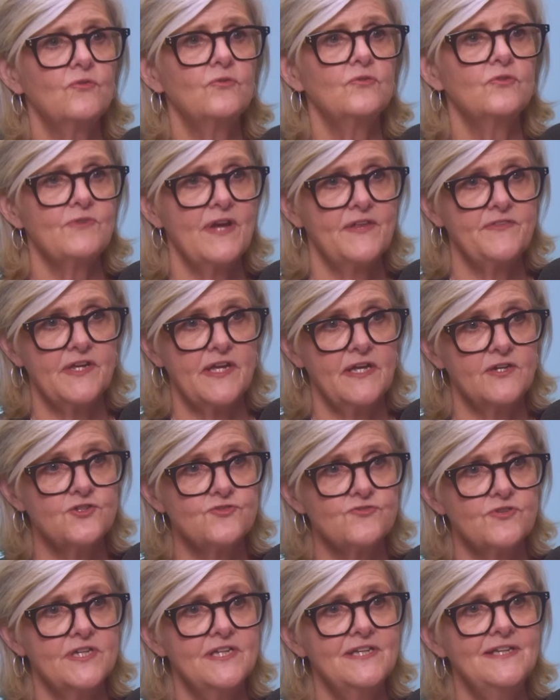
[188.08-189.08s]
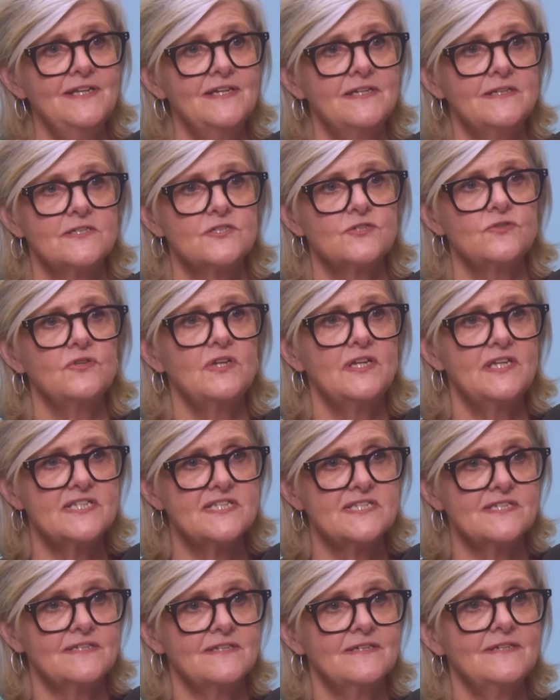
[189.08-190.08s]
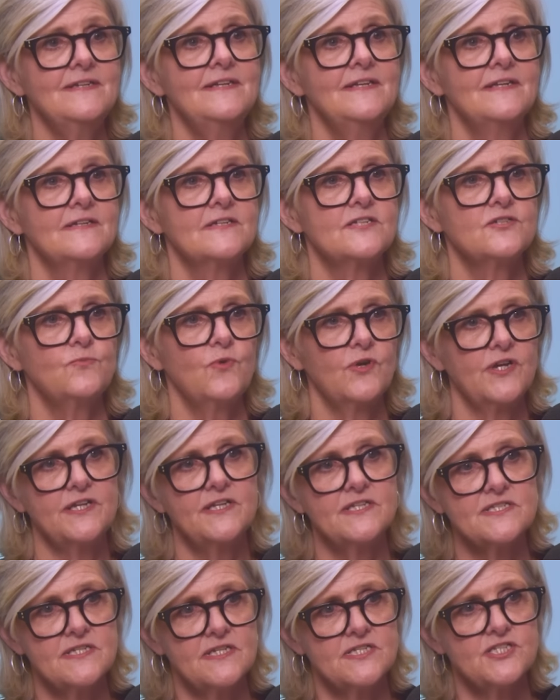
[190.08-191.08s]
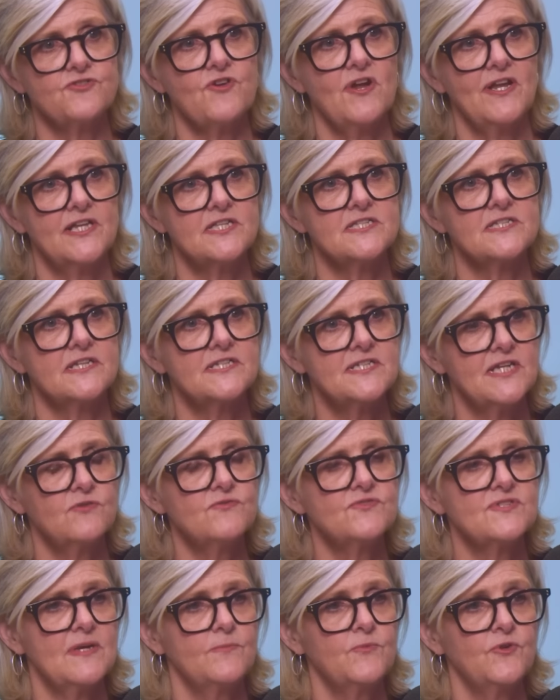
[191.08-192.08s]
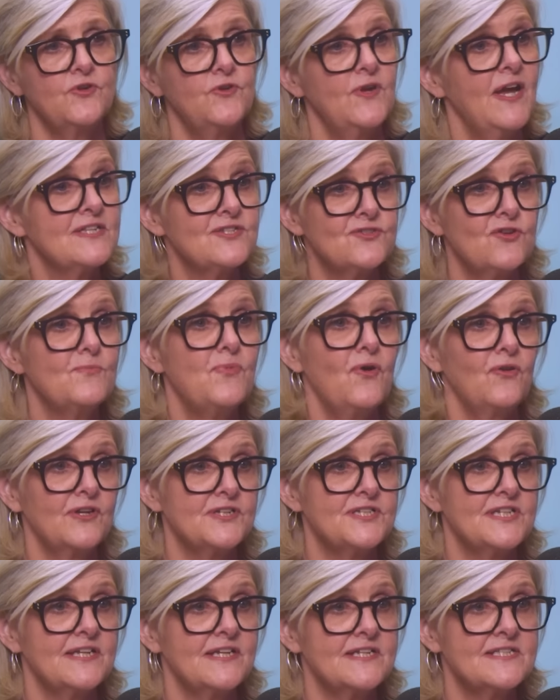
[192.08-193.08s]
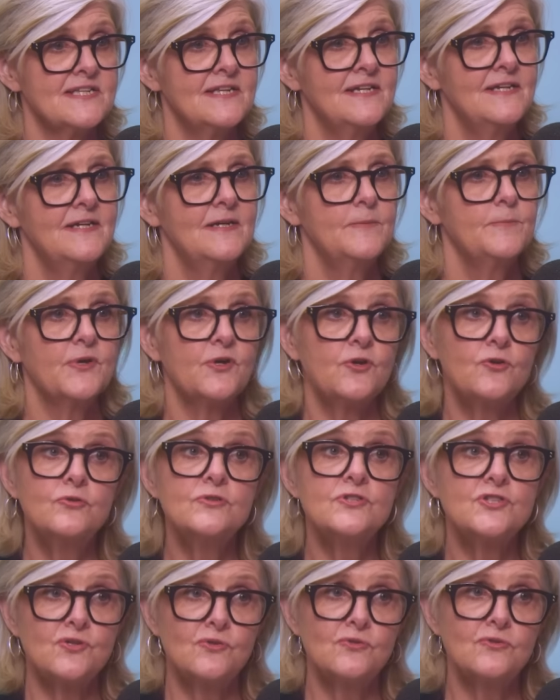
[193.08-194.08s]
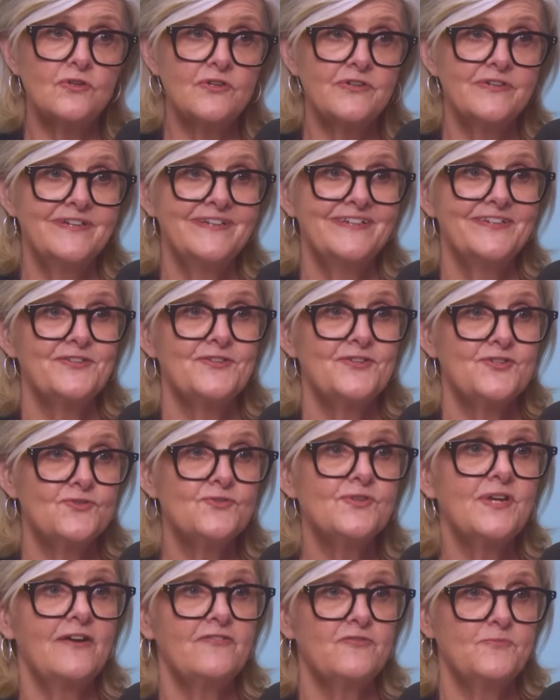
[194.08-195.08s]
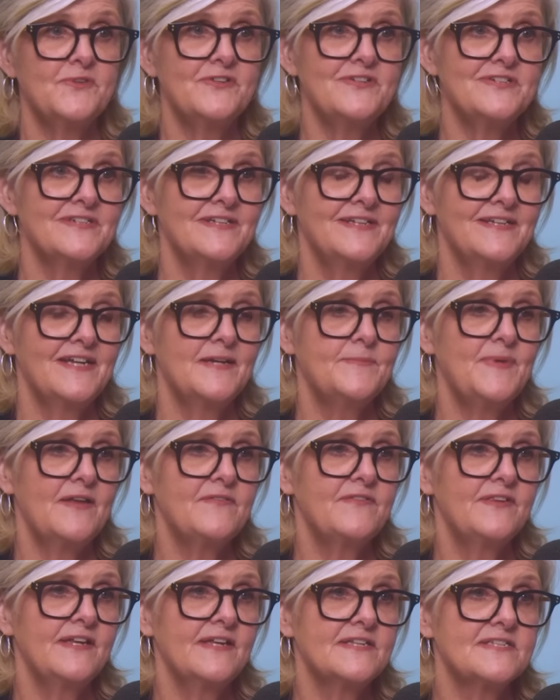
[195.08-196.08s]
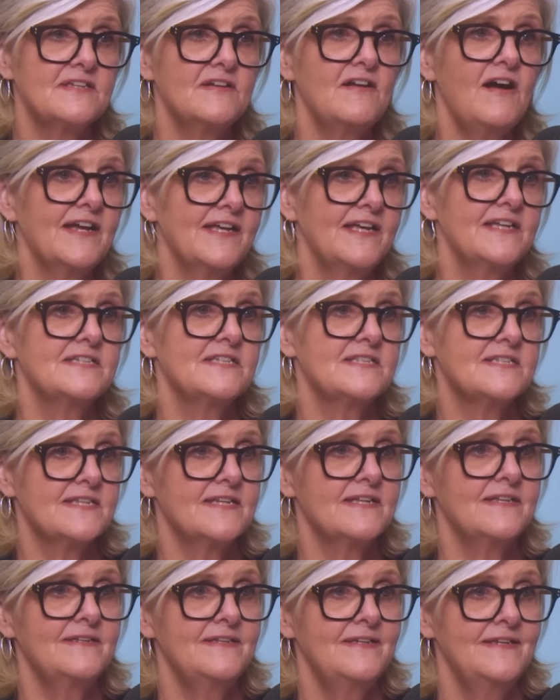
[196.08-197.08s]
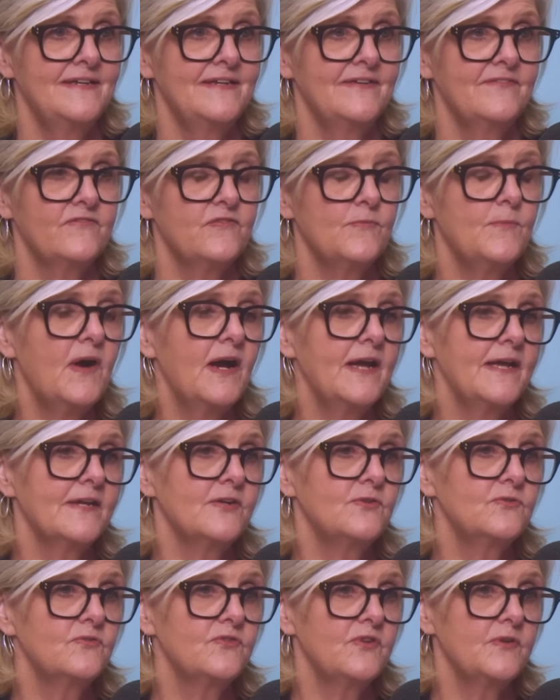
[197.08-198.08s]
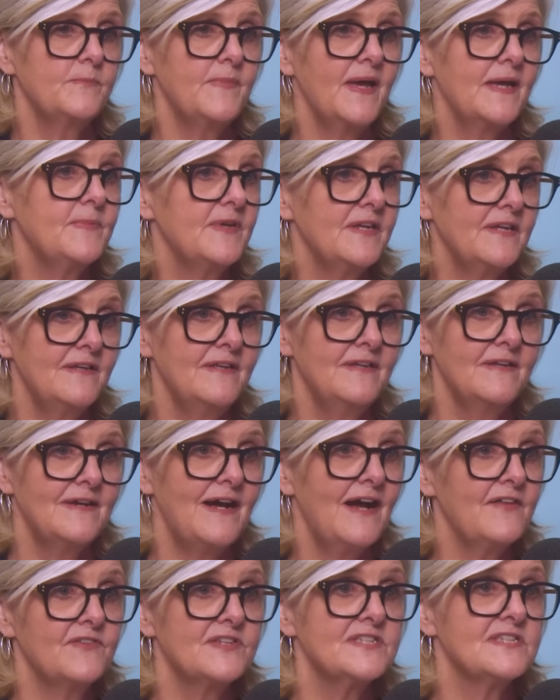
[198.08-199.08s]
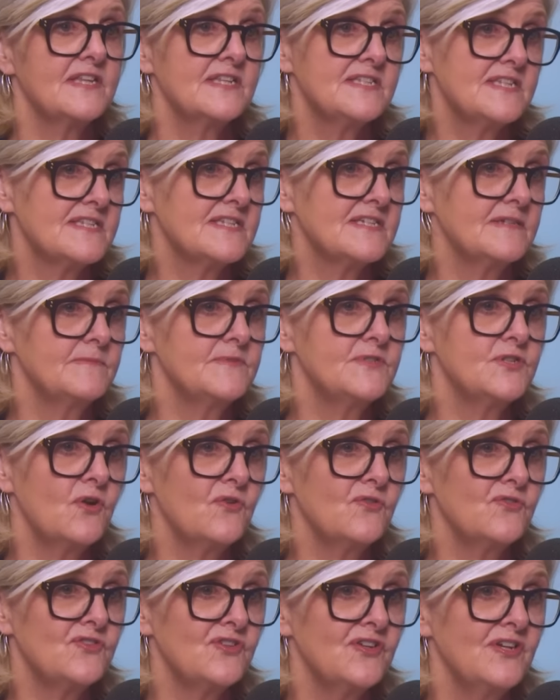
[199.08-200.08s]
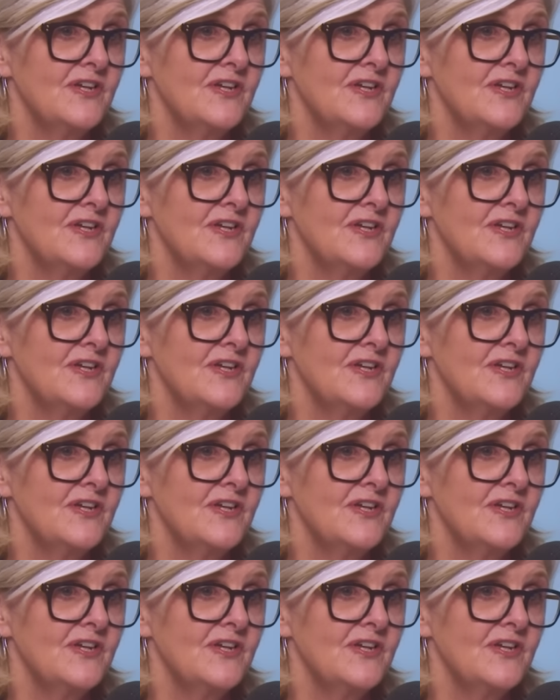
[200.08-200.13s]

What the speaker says: all around the country to listen to what it is that Australians can tell someone who has no politics but could talk to government about things that I get to see from my angle that maybe others in the system don't.